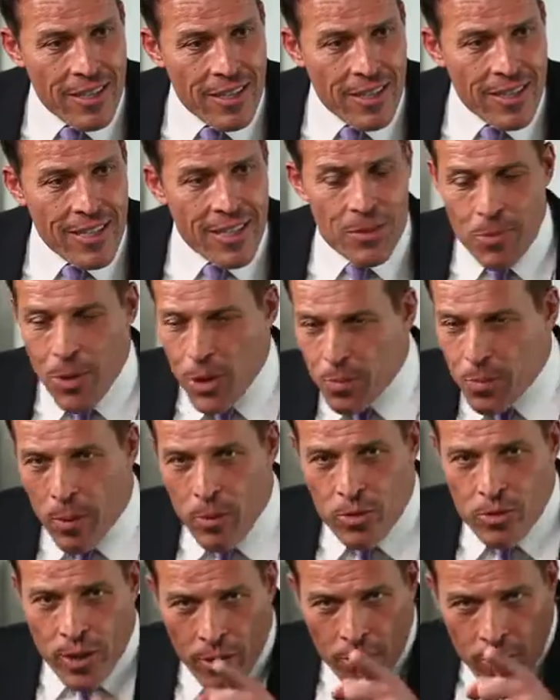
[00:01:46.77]
Because most
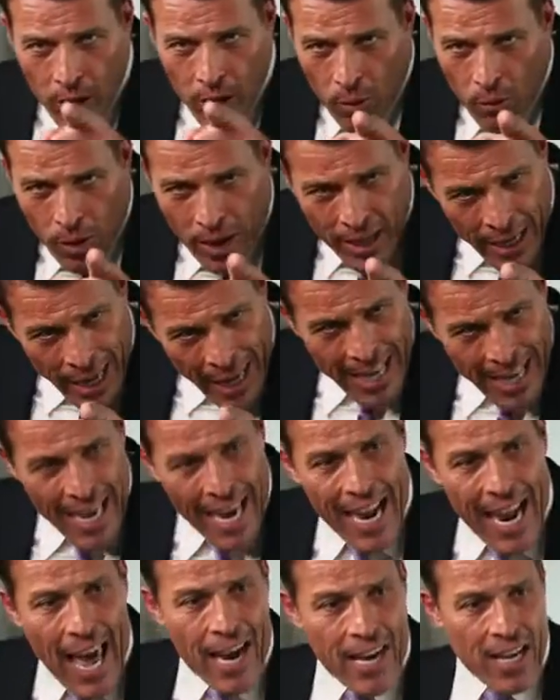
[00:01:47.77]
people are trying to figure out, what can I
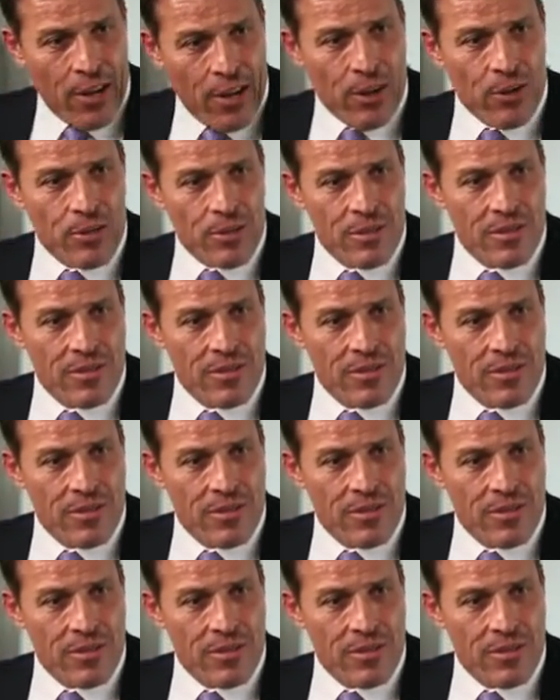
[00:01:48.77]
get out of you?